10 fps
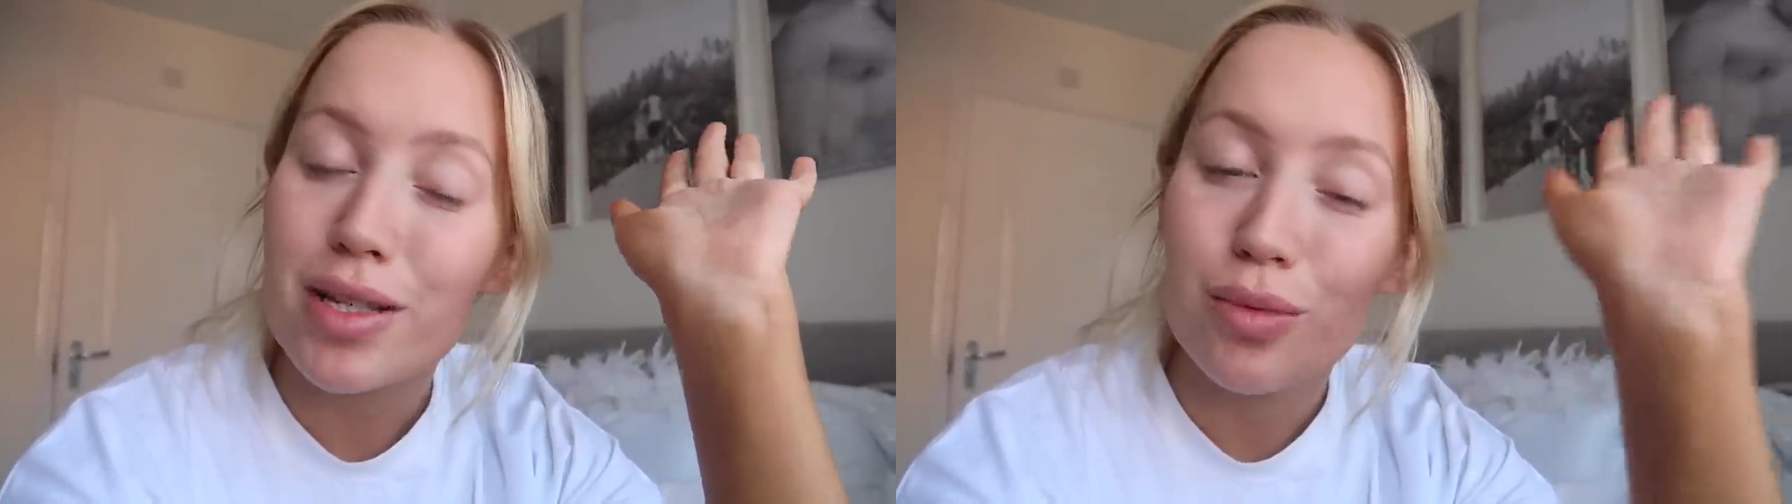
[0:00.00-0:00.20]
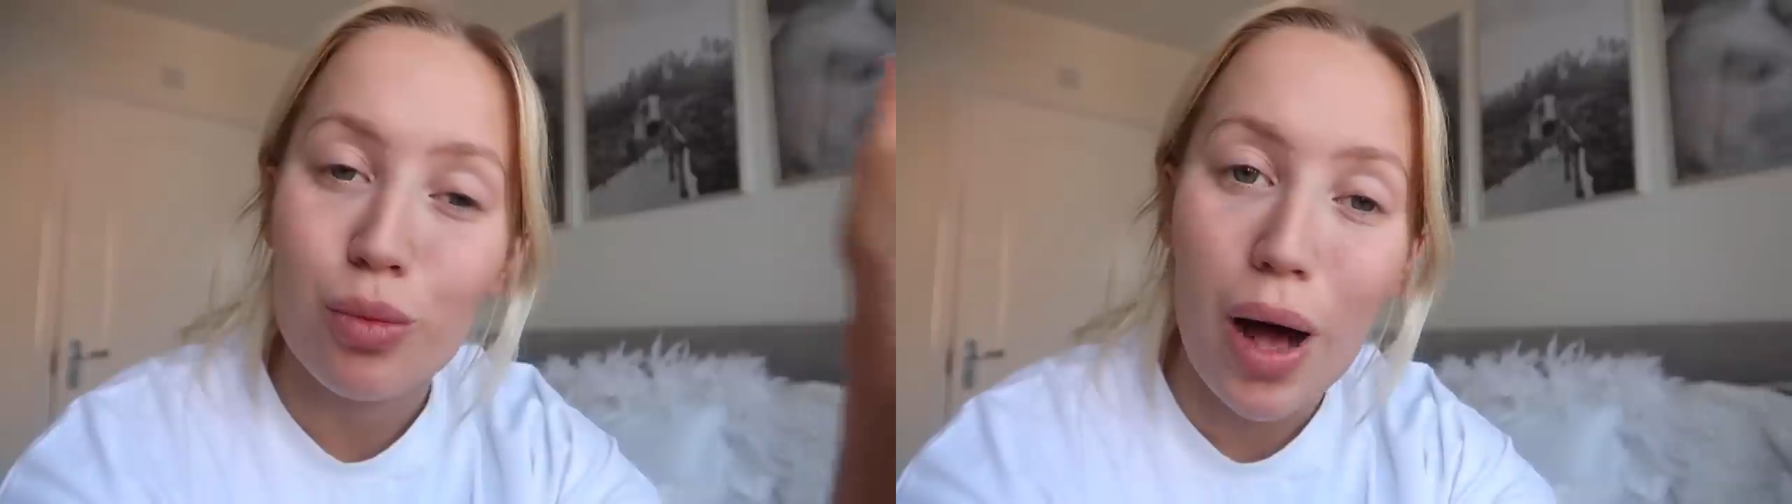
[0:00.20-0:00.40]

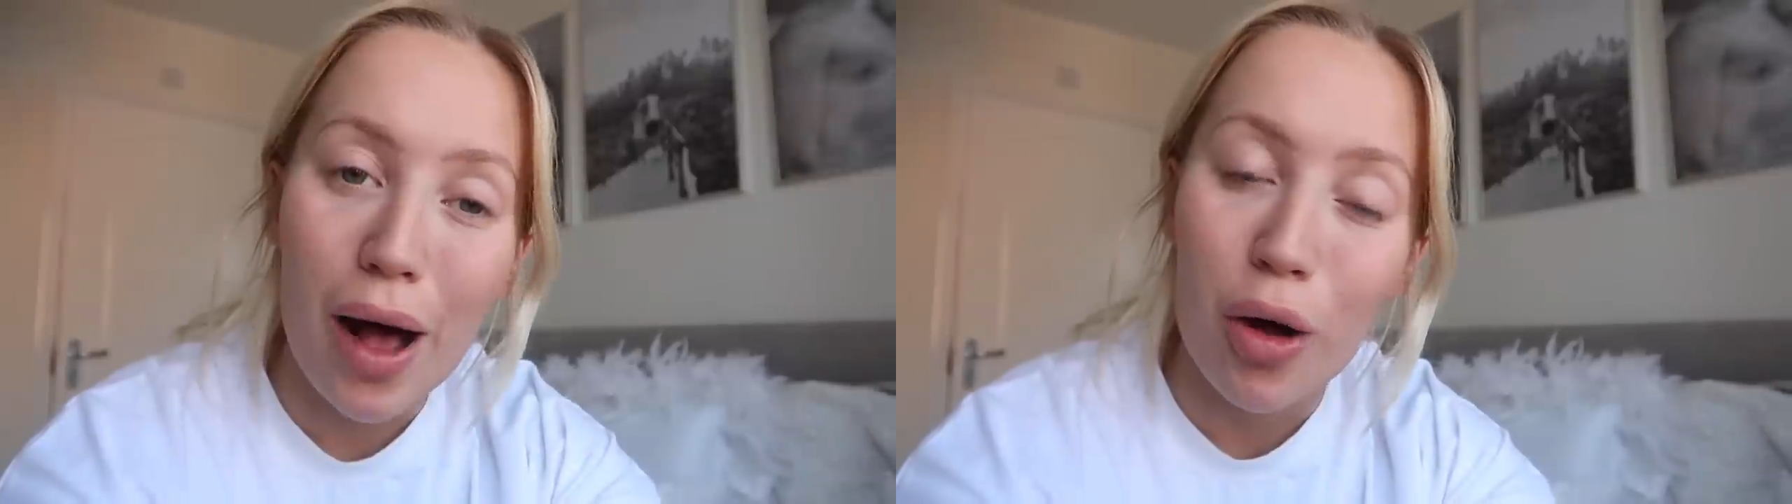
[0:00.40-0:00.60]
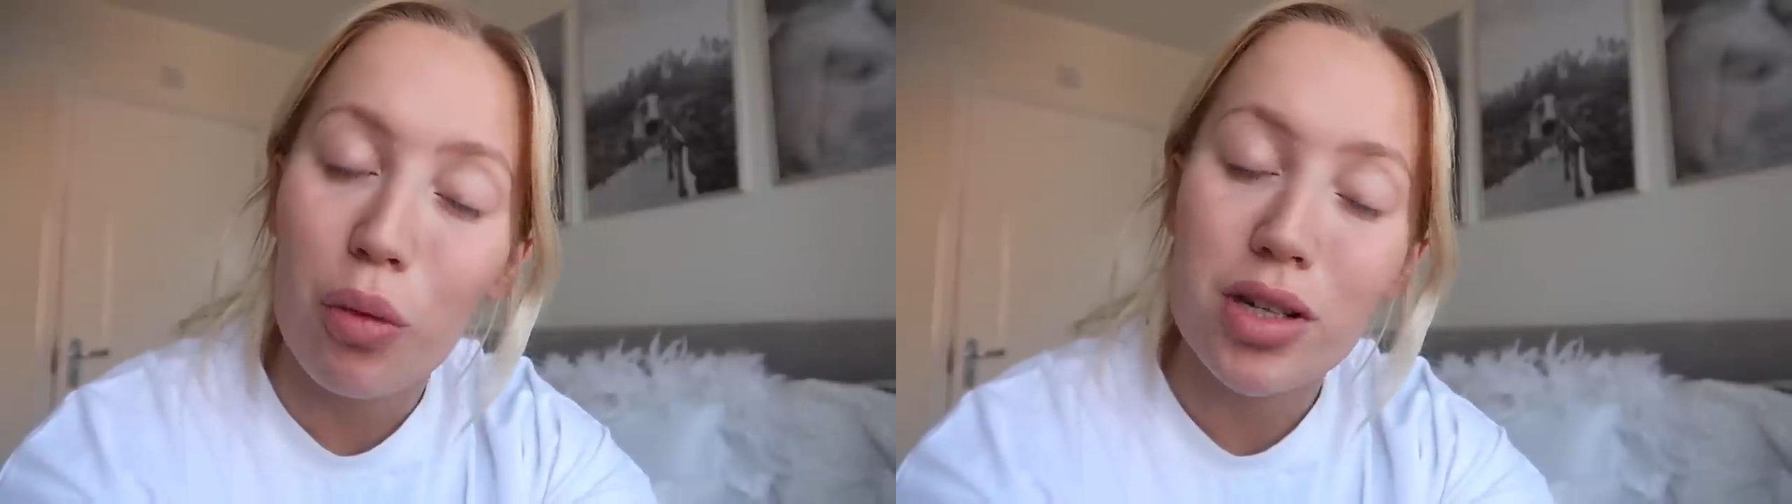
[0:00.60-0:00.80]
as
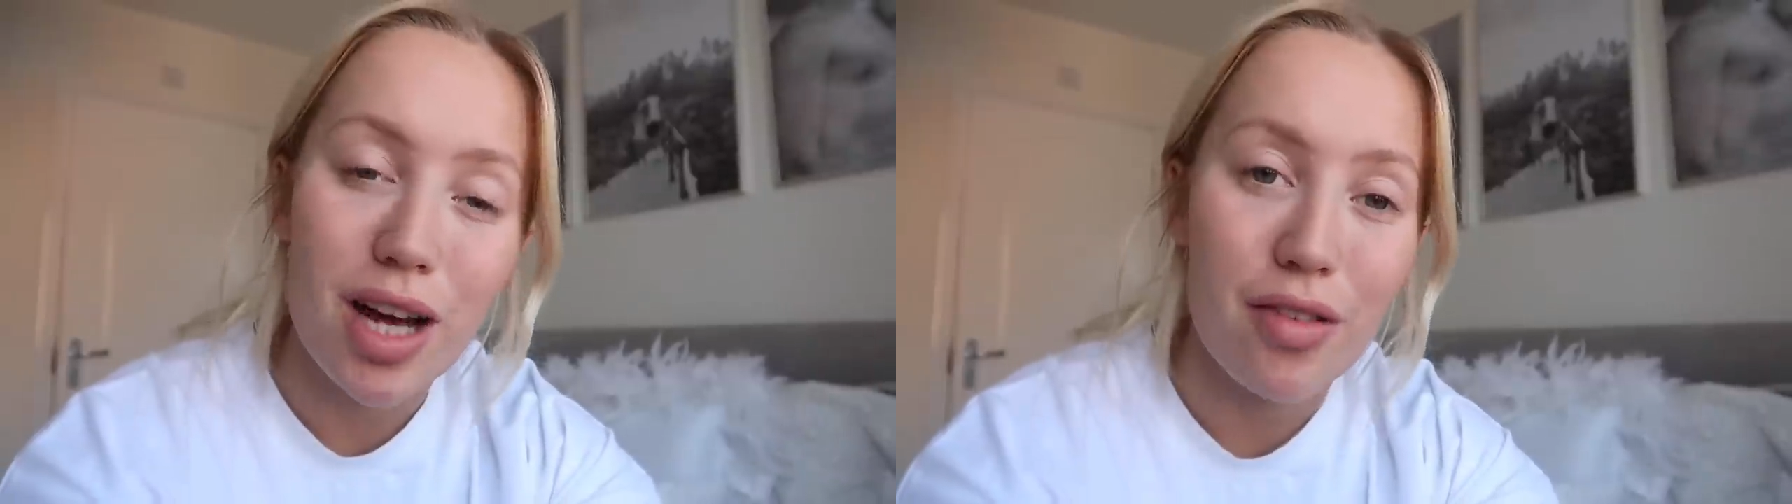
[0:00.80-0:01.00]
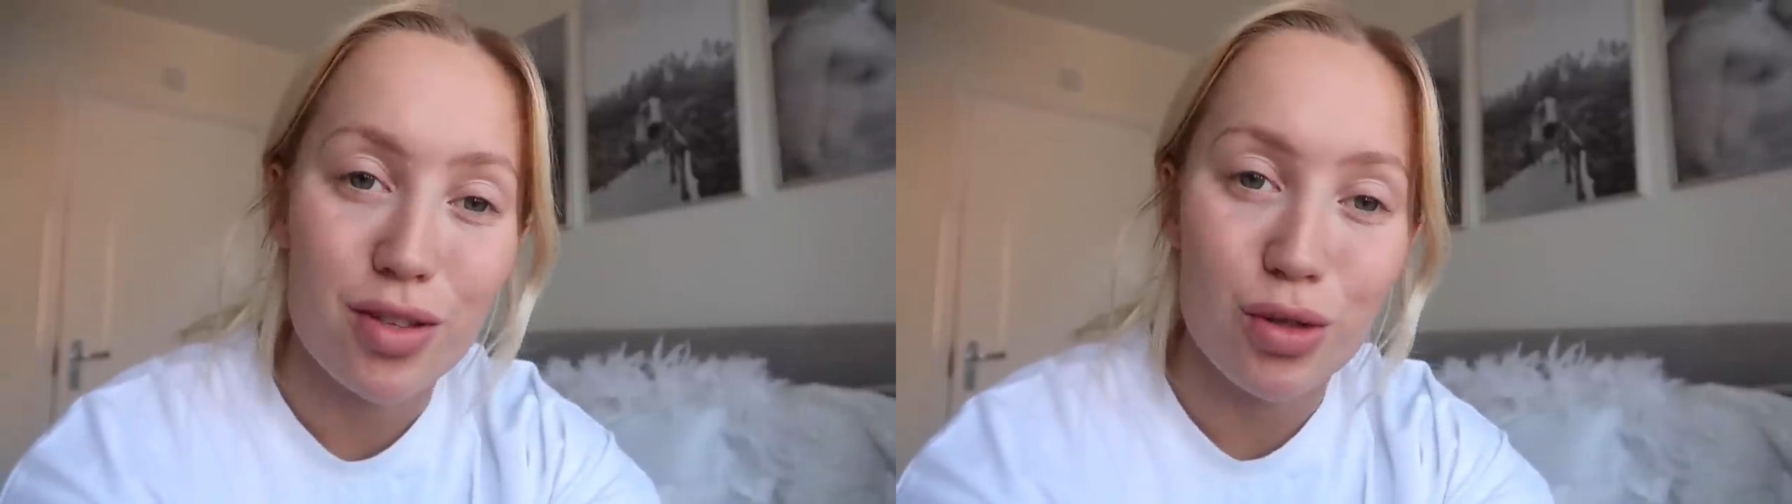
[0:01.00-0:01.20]
well
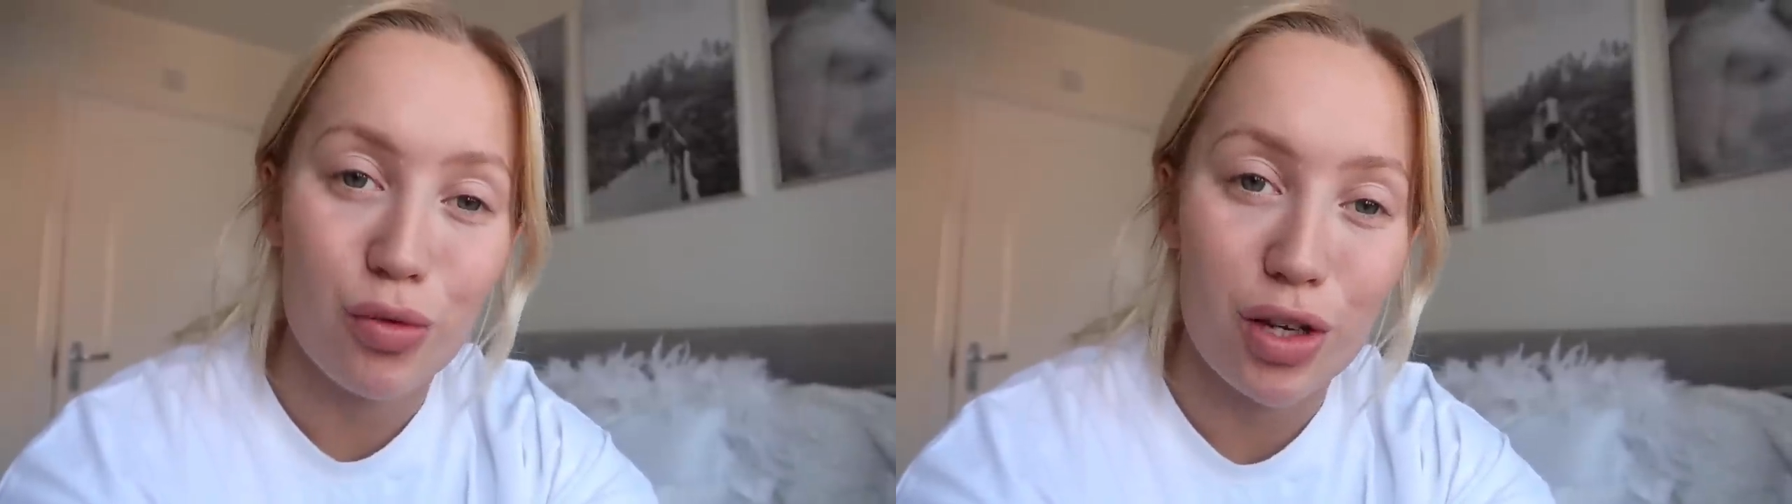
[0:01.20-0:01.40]
what other sort